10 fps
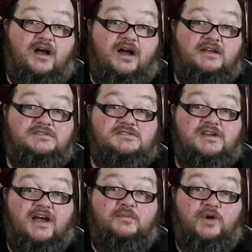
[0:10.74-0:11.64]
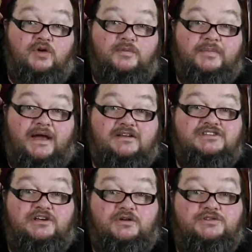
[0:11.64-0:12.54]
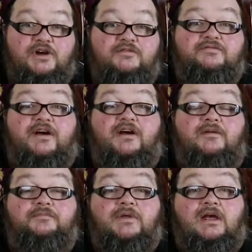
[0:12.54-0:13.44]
guys, and welcome back to Hilltop Farm.